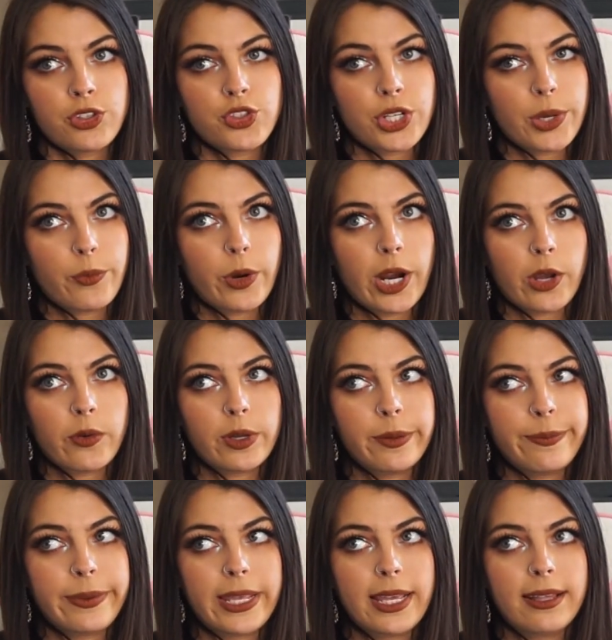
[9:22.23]
dream work
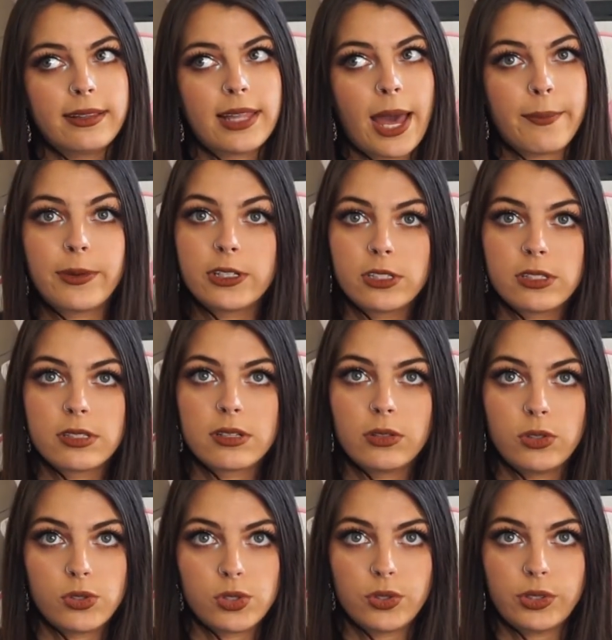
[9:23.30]
would be lapis
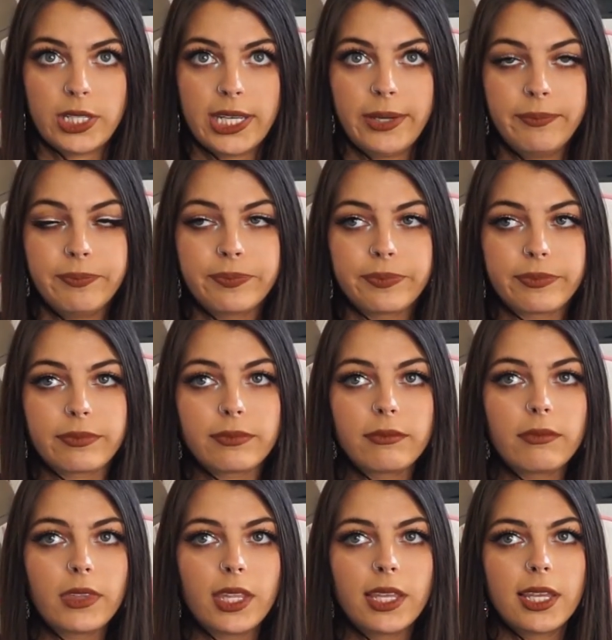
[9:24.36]
lazuli
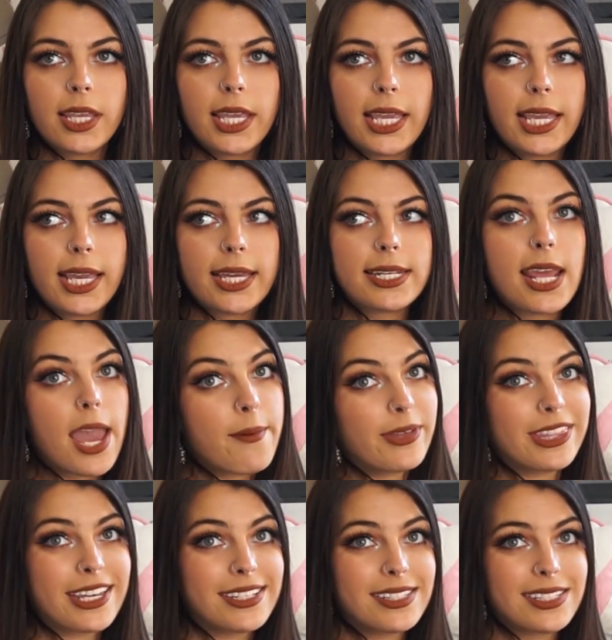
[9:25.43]
and
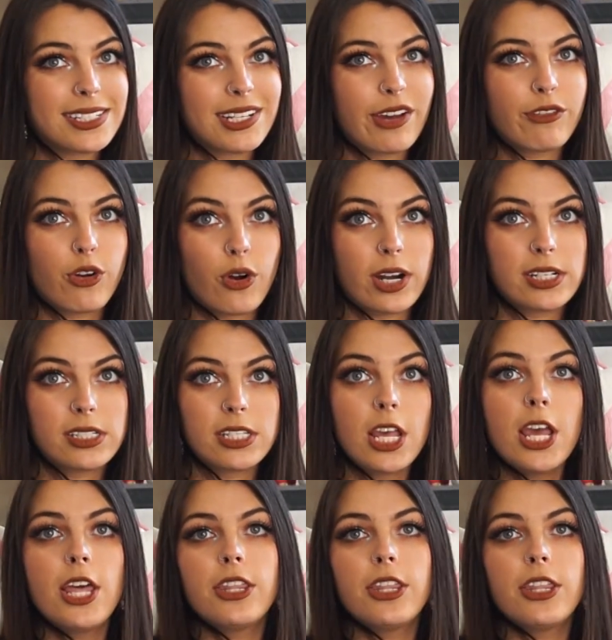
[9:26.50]
amethyst, of course.